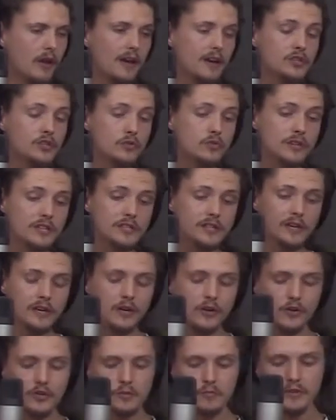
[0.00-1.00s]
As soon as they
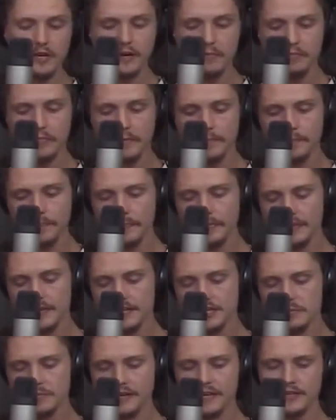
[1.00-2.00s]
close me up,
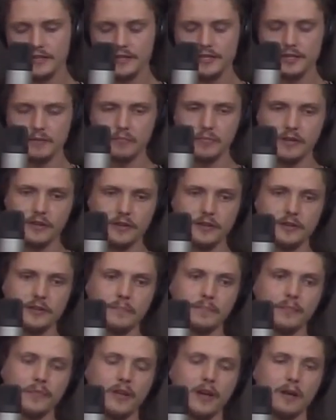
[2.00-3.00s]
that space disappeared.
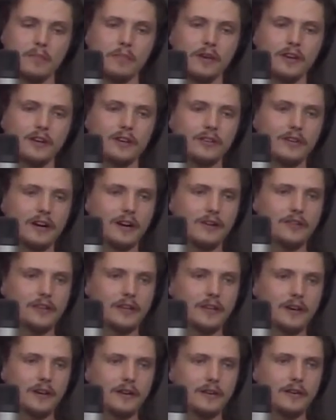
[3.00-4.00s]
I blink around
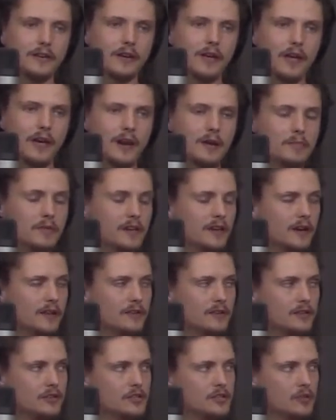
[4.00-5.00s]
again, and I'm
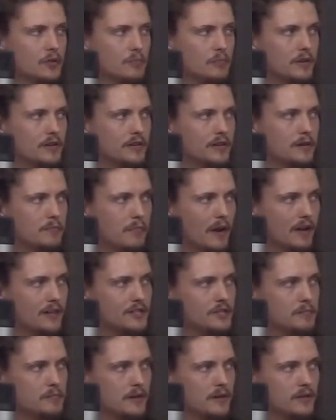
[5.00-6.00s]
again in this completely
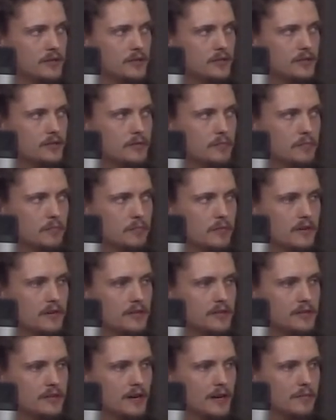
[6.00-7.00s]
black space. But
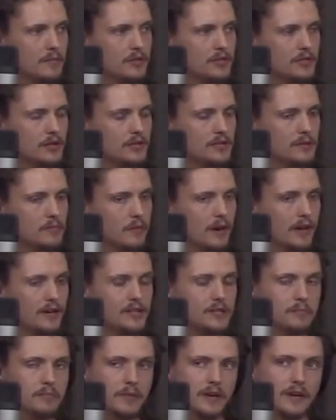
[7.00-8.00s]
this time, it's not a
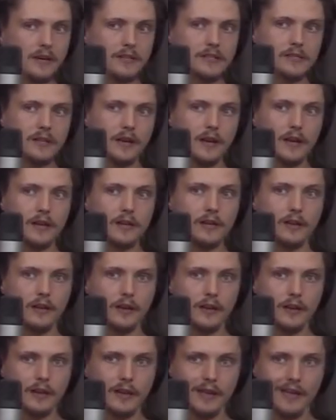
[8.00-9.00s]
black space like
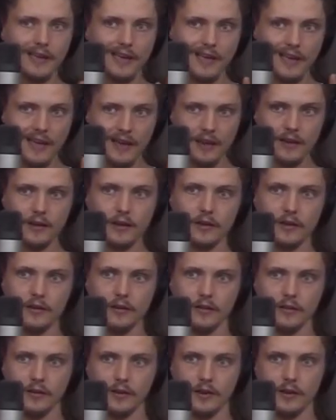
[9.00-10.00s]
uh, ink,
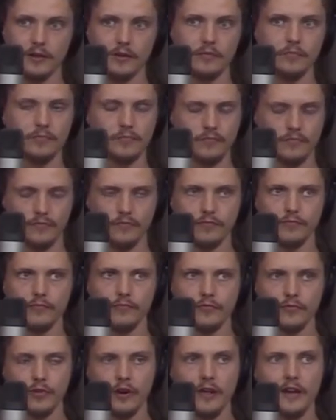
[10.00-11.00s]
like
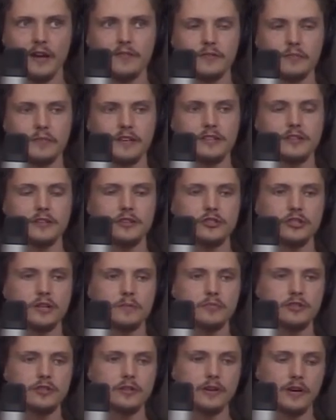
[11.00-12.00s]
for lack of a better
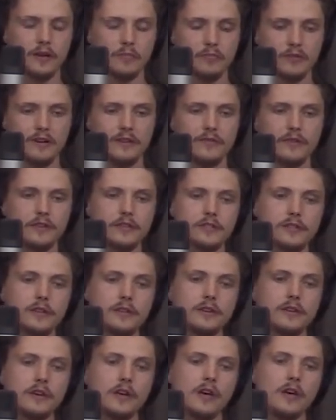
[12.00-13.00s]
description, like
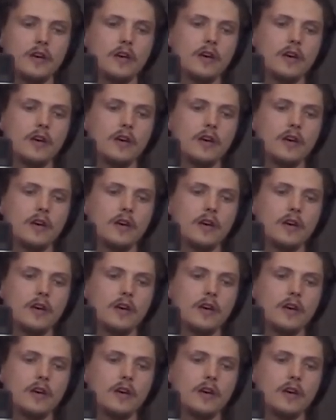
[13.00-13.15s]
previously,